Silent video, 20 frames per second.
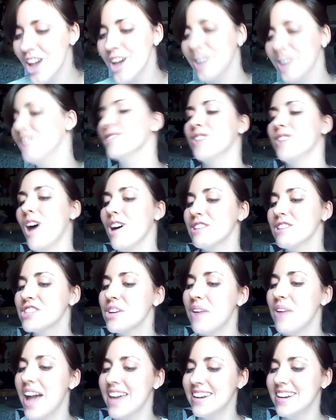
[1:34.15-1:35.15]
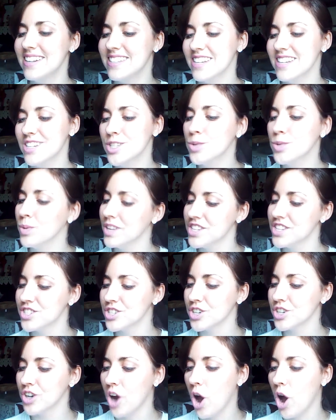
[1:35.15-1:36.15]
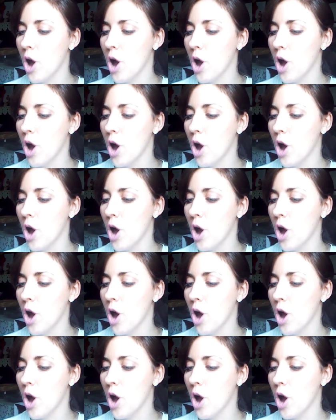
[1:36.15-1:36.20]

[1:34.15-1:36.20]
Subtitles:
Who's also edited Twister,